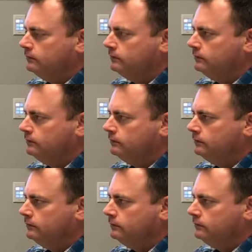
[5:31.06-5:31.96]

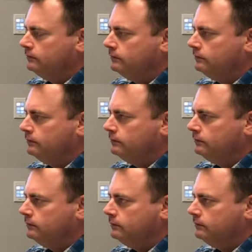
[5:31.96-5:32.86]

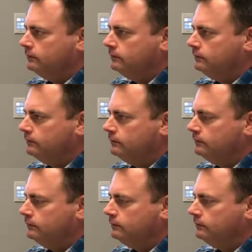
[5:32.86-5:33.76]

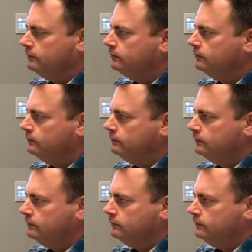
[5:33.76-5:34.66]

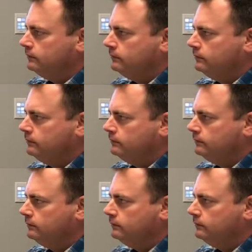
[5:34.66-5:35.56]

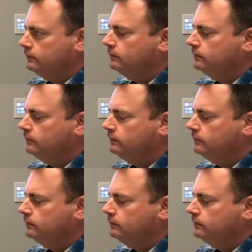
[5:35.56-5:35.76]
No words are spoken by the person on screen.